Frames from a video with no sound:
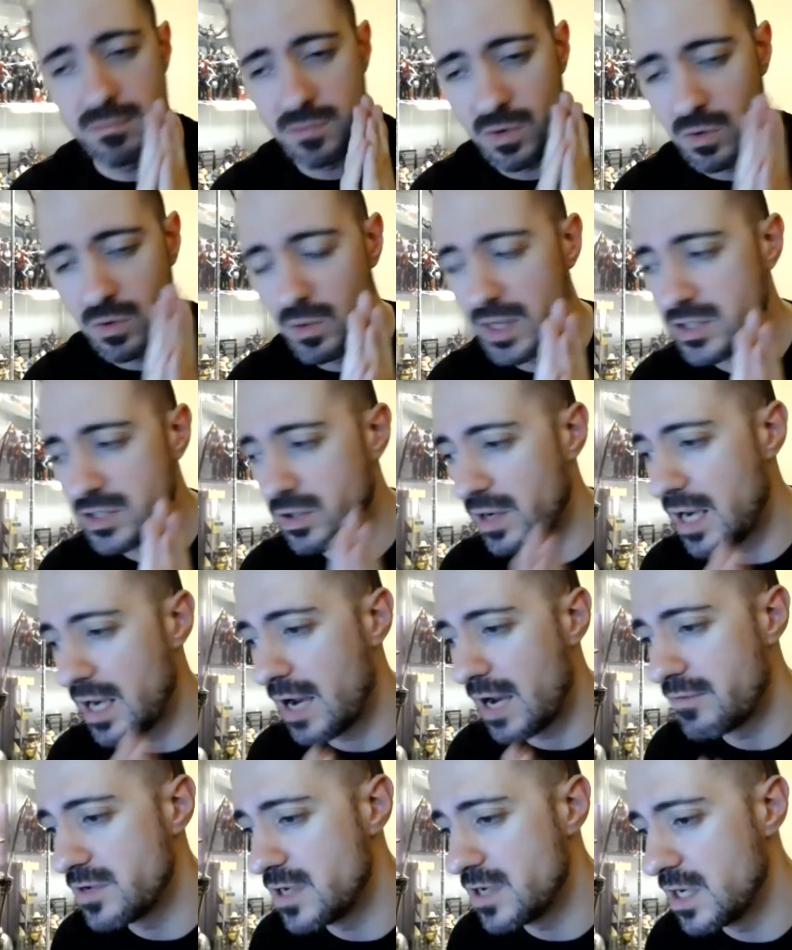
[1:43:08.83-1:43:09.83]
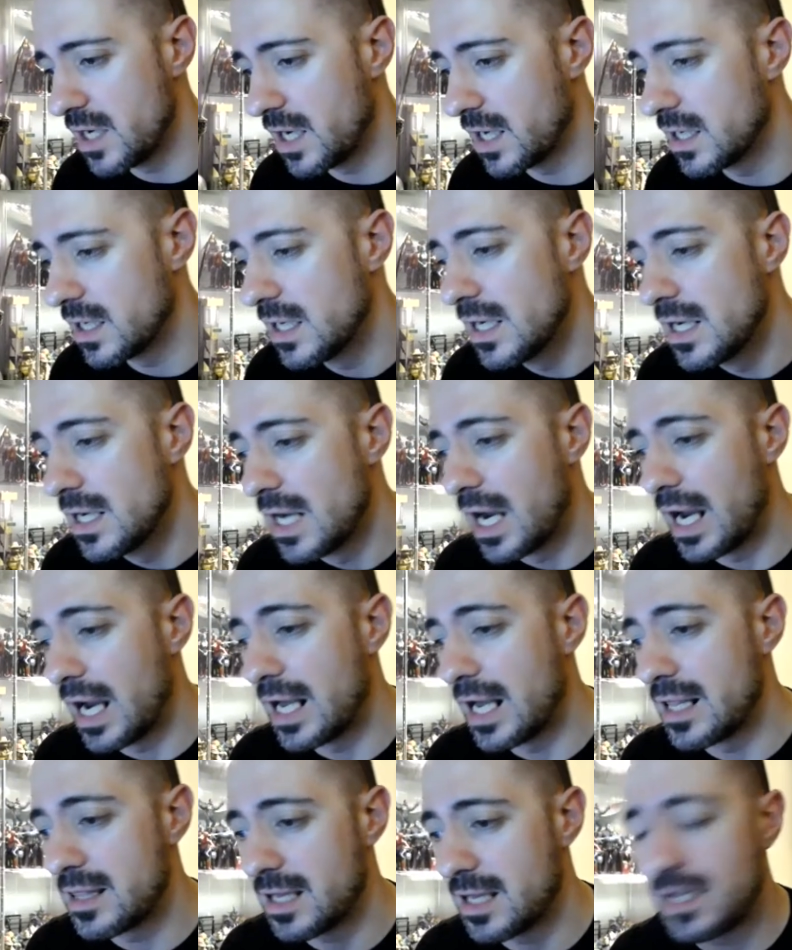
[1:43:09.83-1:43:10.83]
Always great having you here.
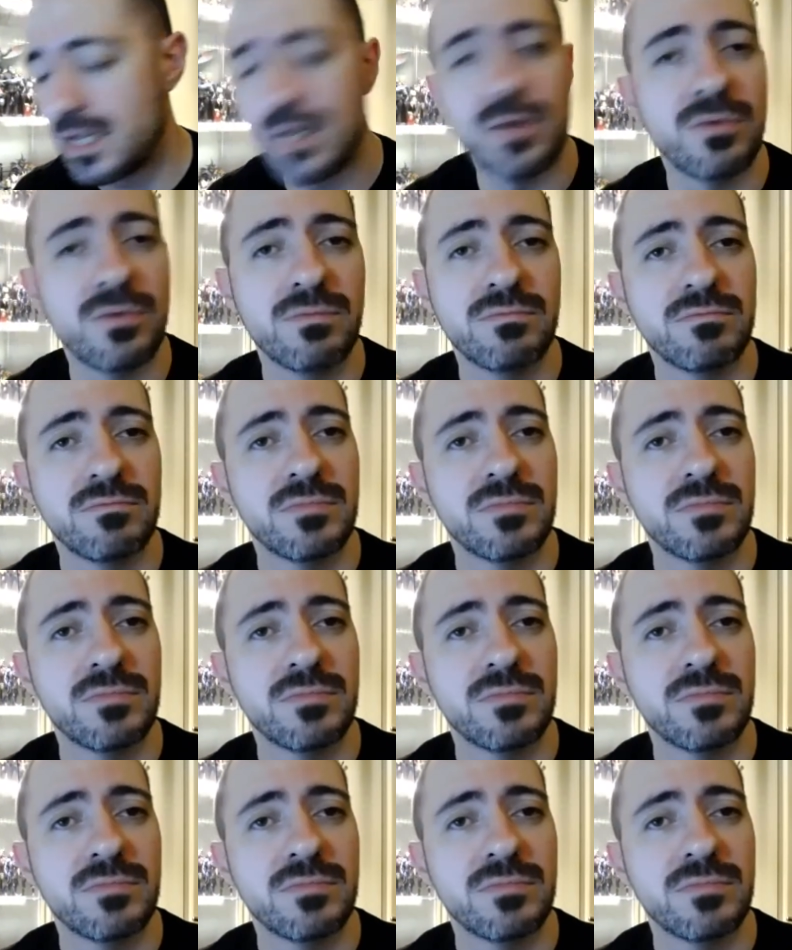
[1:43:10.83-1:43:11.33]
And thank you.